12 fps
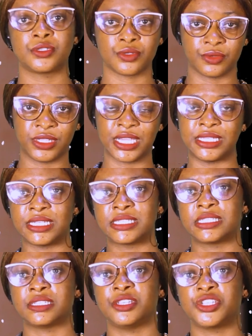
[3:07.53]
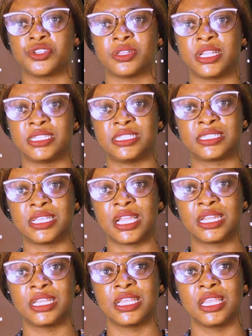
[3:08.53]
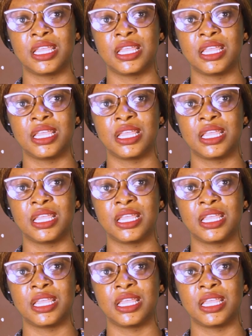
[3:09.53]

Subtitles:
to their destination, and she said